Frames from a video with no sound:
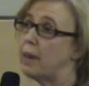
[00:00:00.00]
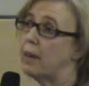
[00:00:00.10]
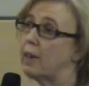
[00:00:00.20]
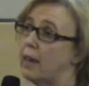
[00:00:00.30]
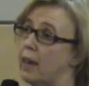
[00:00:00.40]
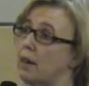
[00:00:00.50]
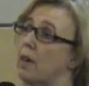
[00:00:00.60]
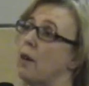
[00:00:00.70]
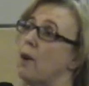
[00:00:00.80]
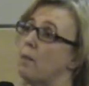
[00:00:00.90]
Peter
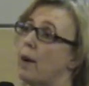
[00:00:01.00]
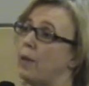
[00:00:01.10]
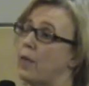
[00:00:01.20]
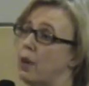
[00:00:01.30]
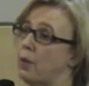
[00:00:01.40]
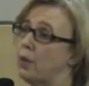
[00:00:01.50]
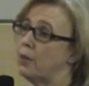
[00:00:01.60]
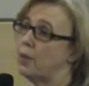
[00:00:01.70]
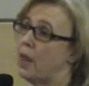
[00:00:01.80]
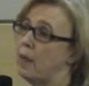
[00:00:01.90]
Kent, but they were
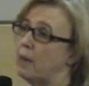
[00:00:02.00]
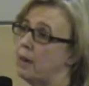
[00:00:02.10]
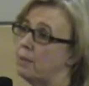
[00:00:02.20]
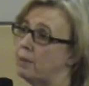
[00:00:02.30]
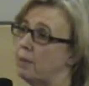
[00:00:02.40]
stymied